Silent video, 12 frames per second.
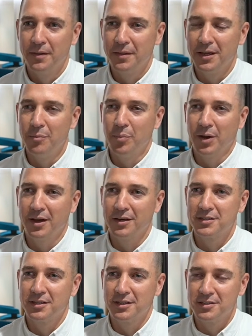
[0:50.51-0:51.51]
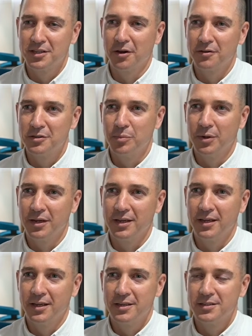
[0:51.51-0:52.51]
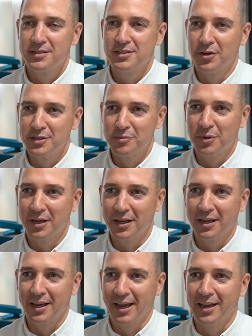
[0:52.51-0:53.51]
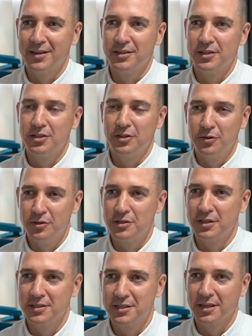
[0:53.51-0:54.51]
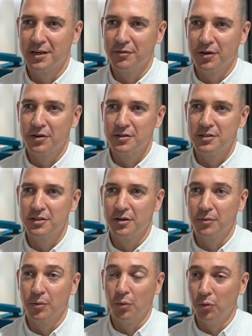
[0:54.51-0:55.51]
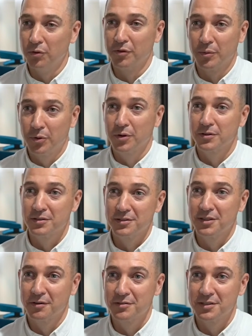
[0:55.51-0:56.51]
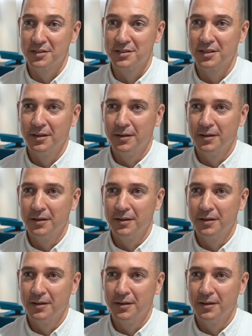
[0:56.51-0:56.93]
The impact is going to be seismic and hugely significant to all of our products and services,